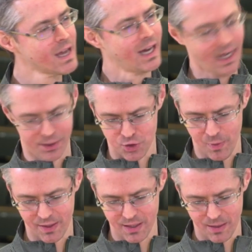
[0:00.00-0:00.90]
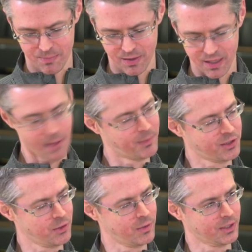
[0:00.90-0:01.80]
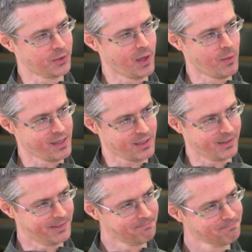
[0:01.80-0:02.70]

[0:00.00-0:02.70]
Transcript: How did you end up coming to Illinois Wesleyan?